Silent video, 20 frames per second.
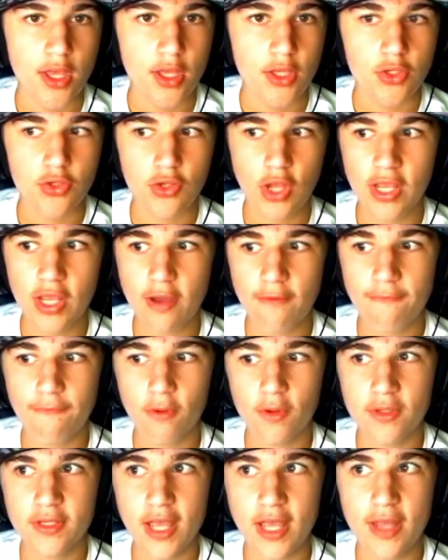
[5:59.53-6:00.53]
You strike out
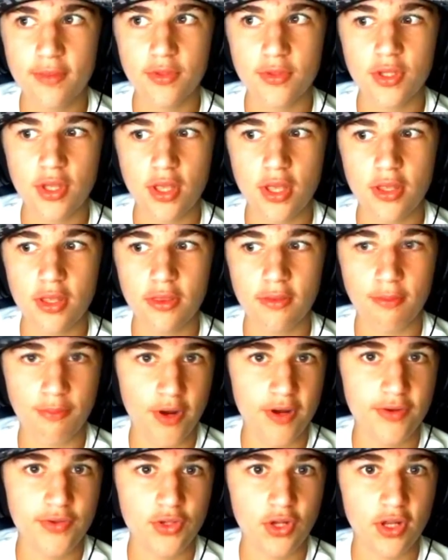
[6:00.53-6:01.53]
4 times. The
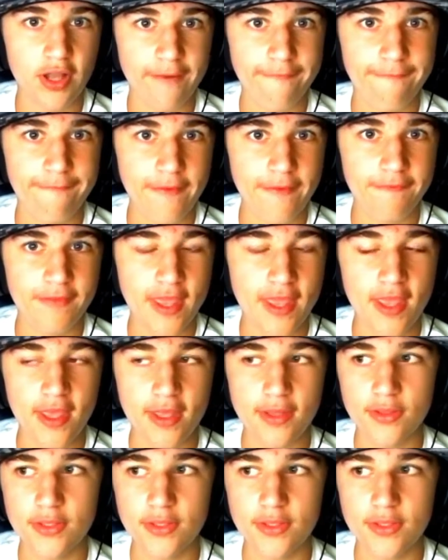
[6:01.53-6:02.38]
Braves struck out 15.